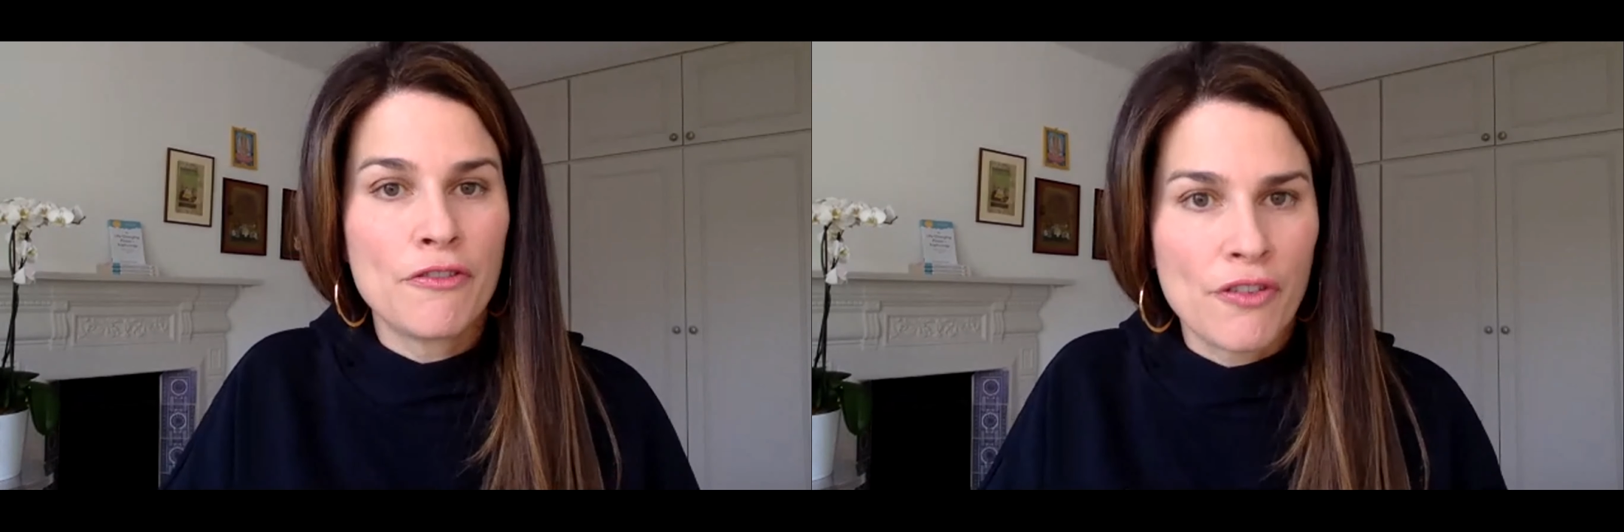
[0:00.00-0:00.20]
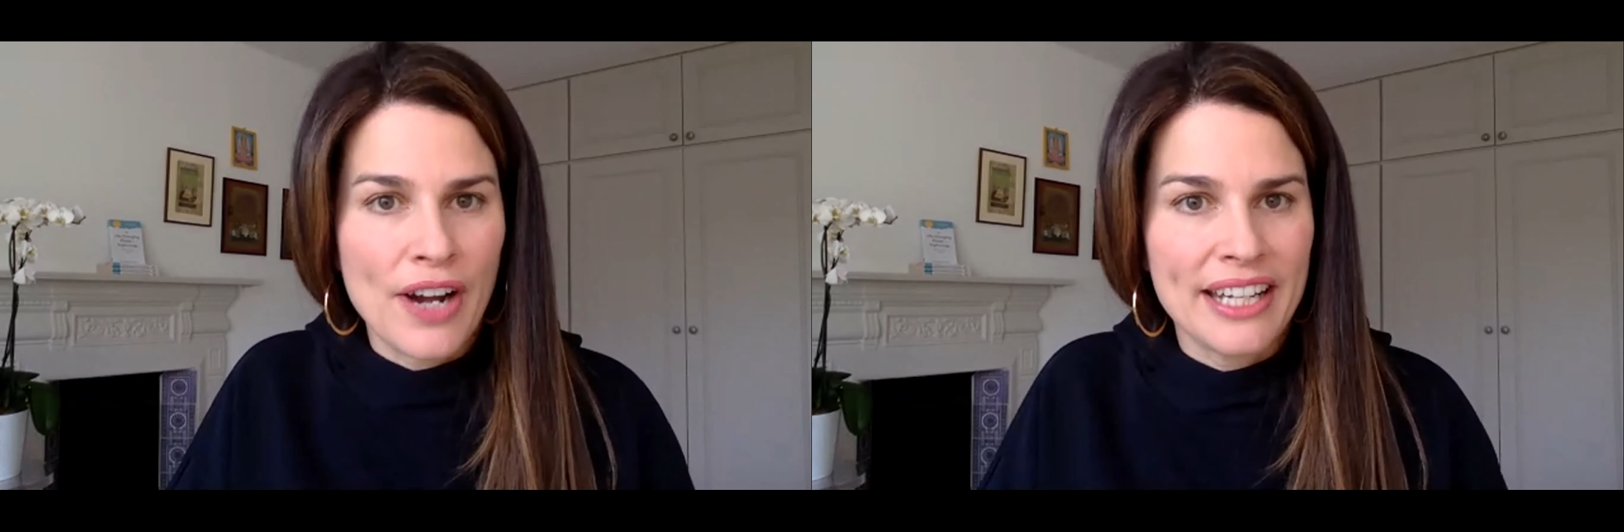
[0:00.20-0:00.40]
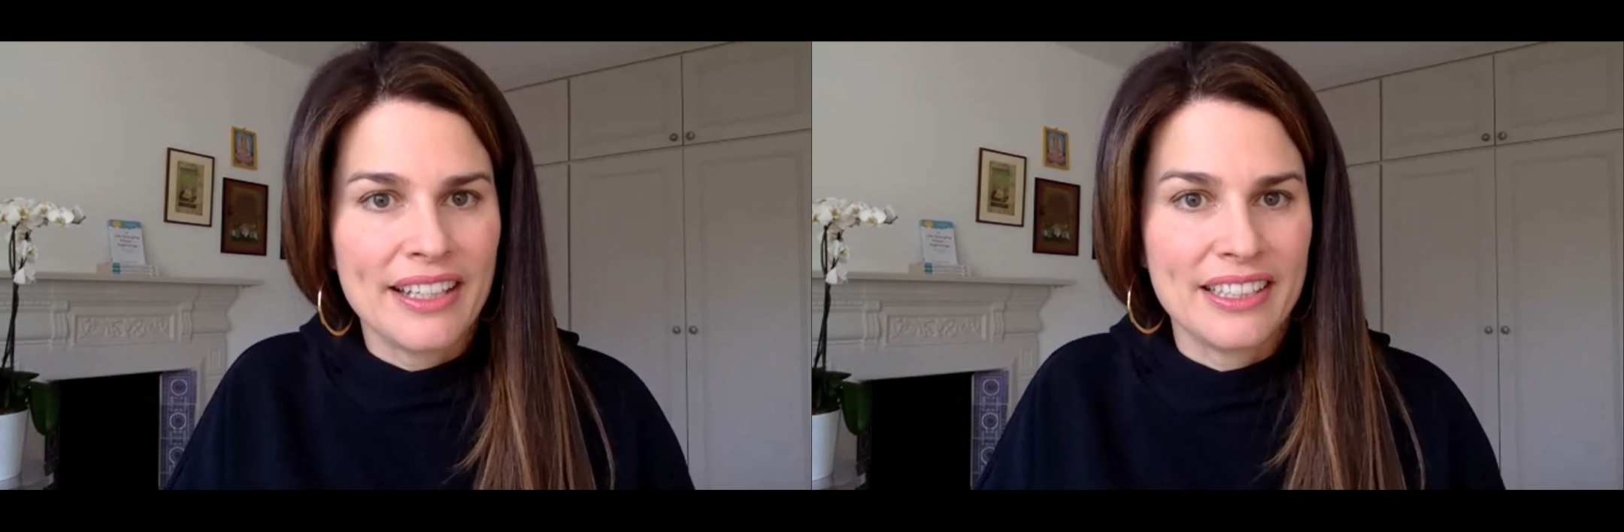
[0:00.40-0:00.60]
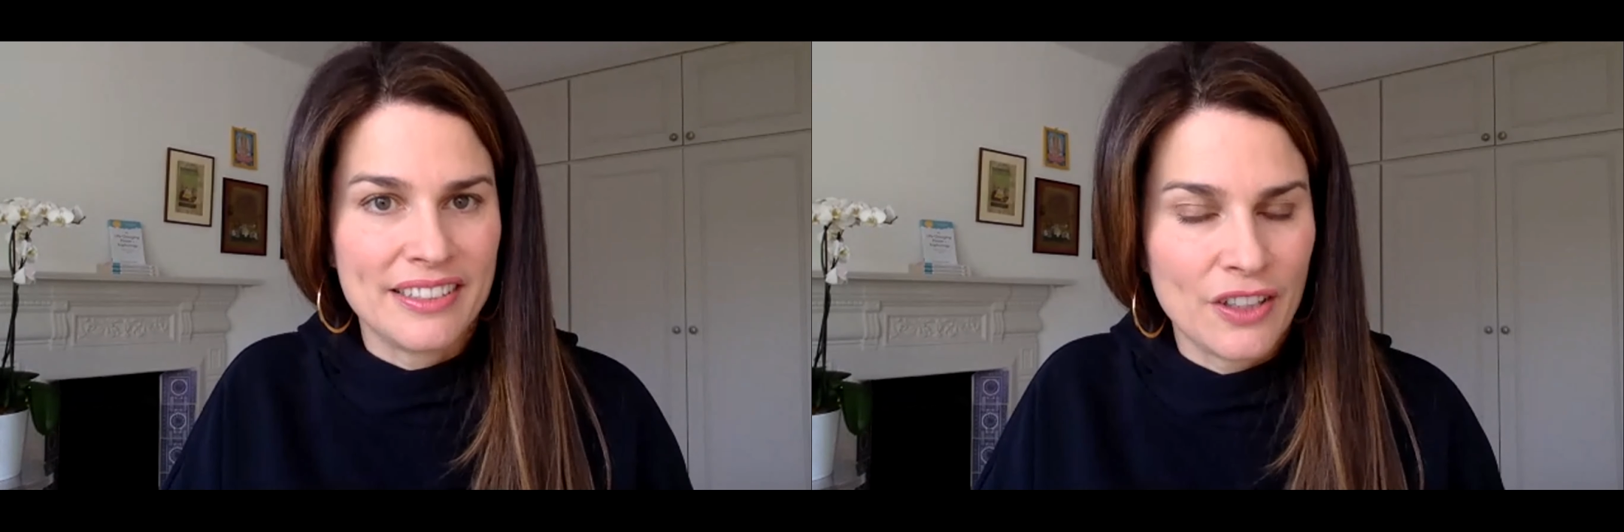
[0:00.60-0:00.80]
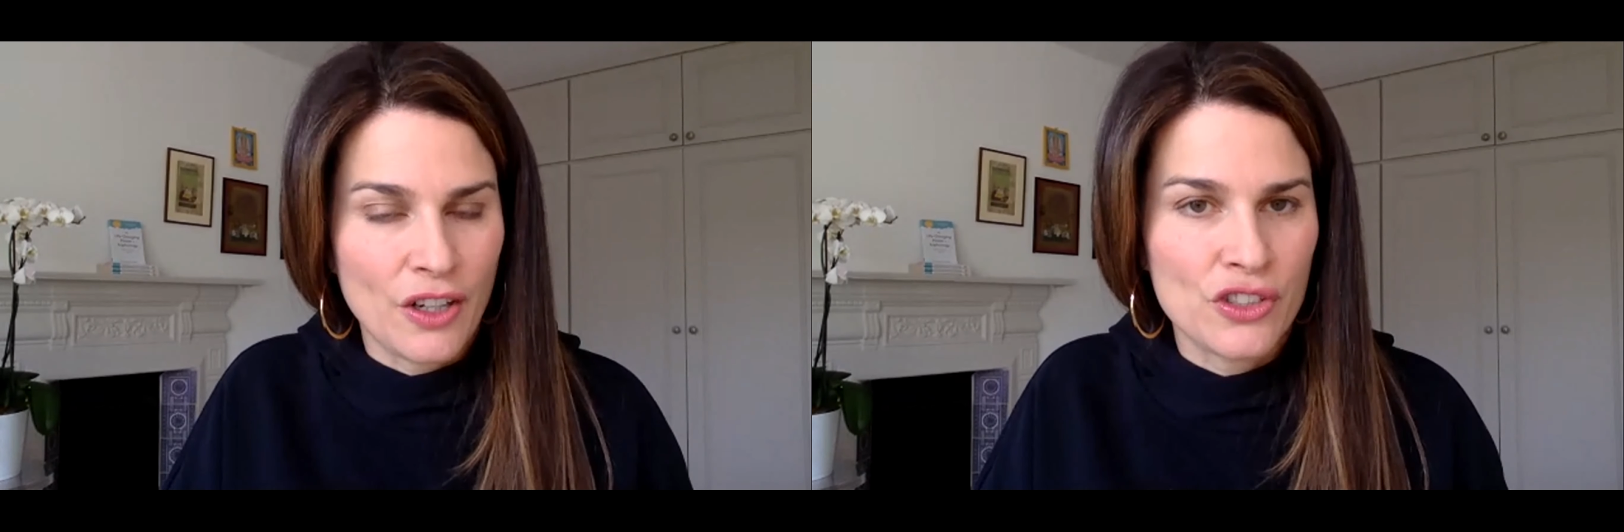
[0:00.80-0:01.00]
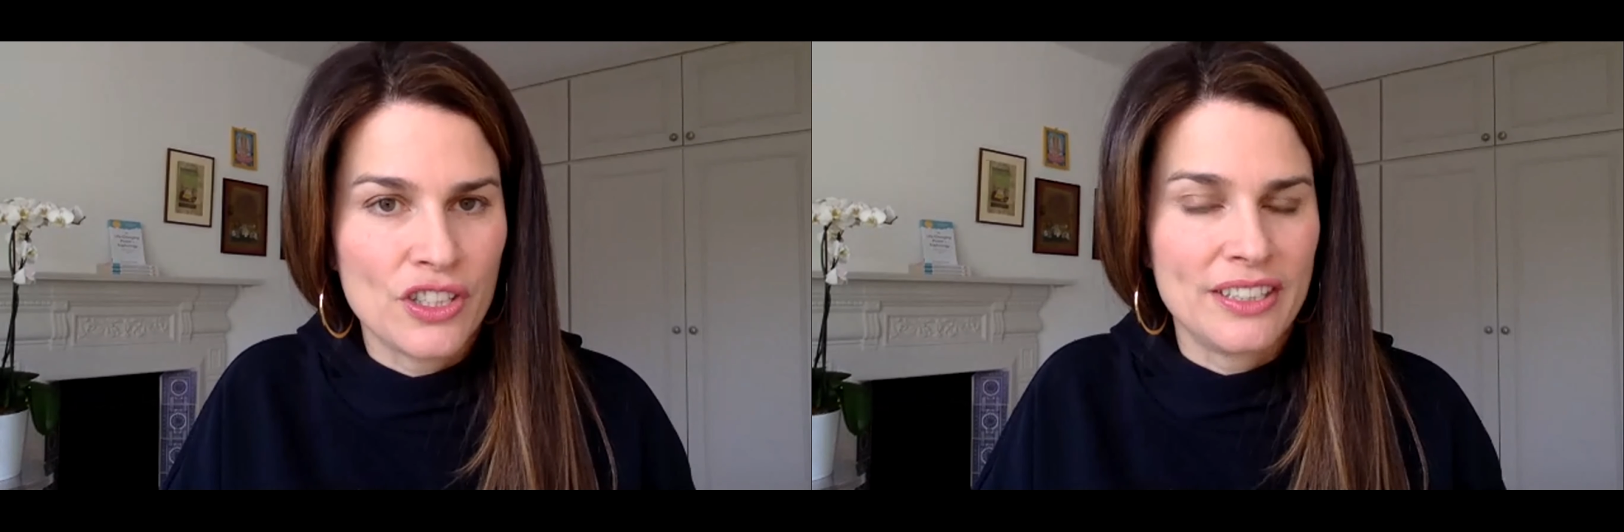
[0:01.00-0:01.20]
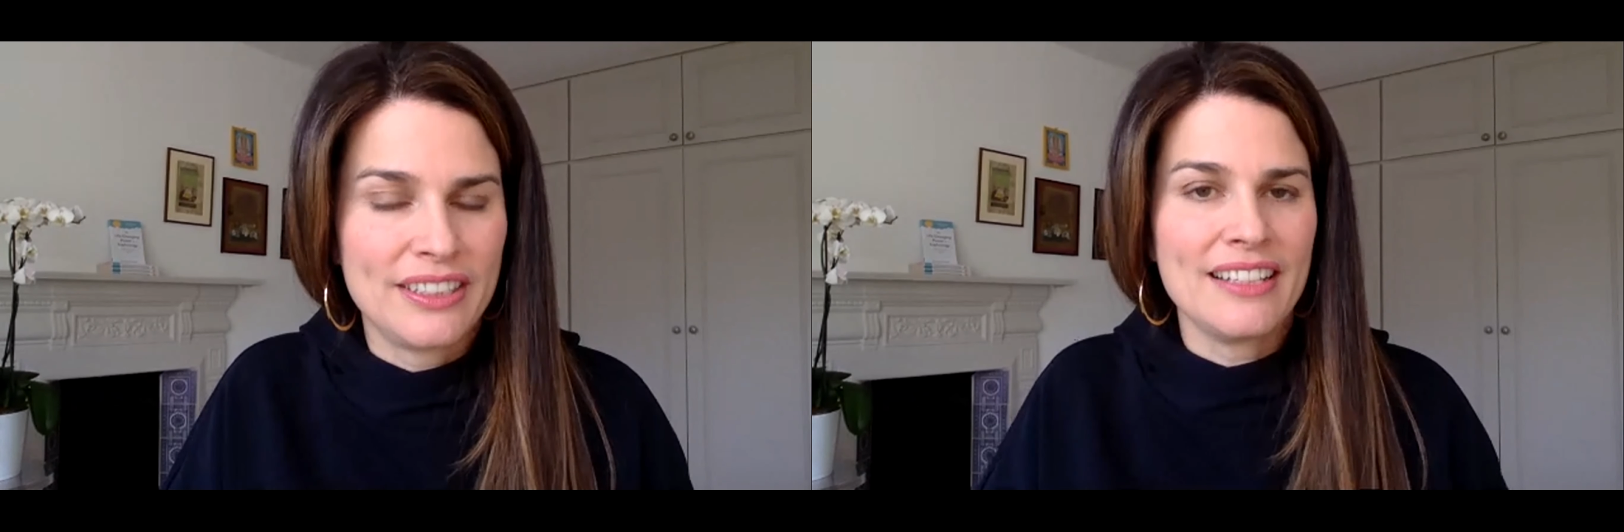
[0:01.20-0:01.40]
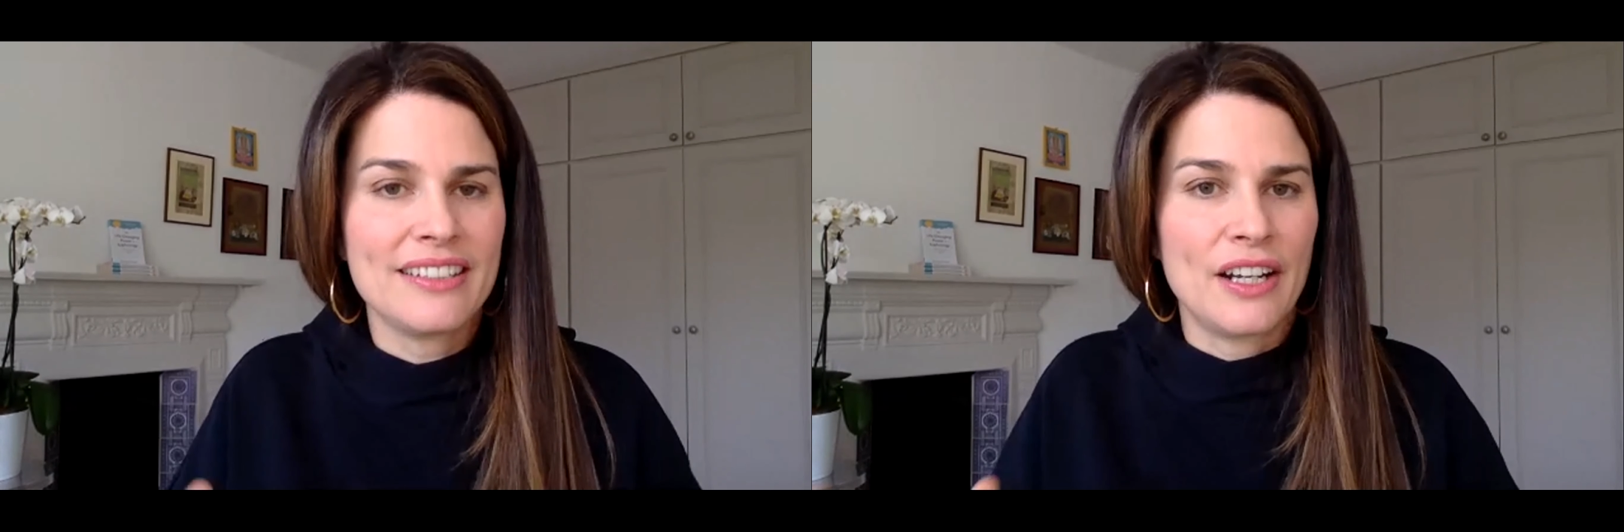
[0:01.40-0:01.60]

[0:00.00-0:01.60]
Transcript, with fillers: phren is consciousness,